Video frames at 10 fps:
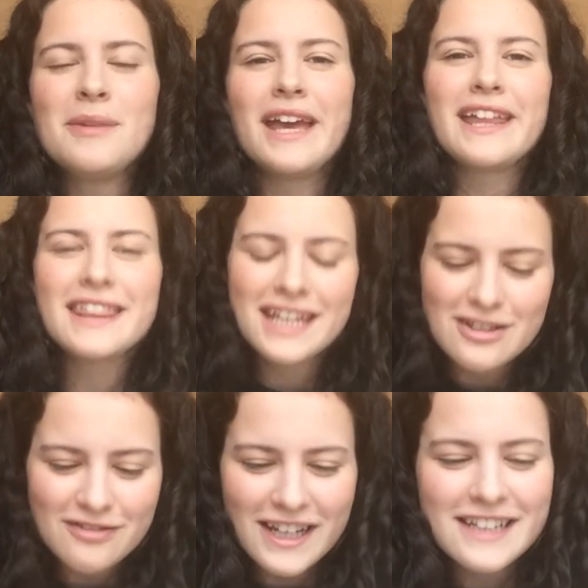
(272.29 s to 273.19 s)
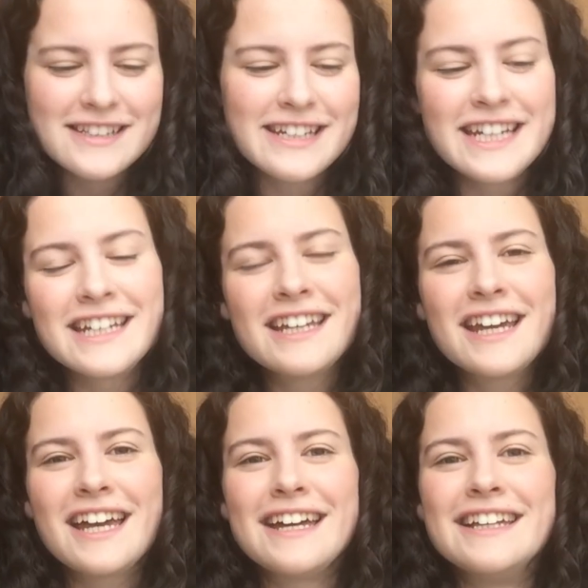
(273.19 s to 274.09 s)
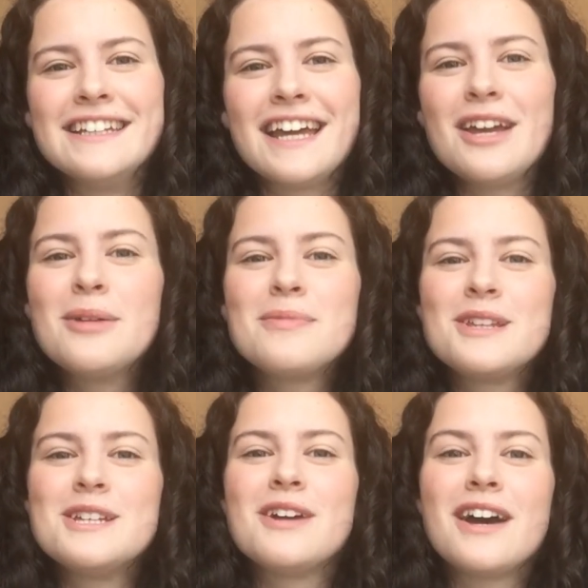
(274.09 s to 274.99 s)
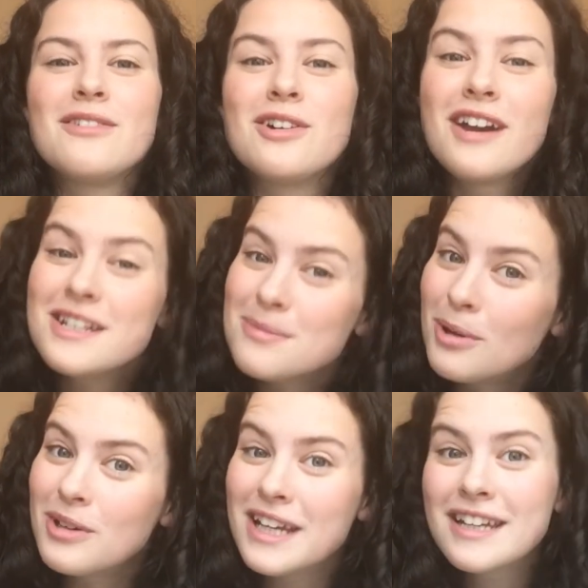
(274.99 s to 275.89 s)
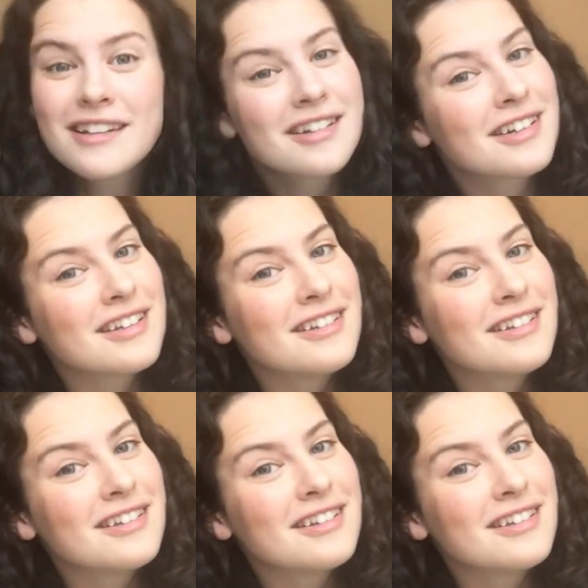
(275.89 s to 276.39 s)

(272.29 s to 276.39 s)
But yeah, thank you for listening, and I hope that you have a great morning,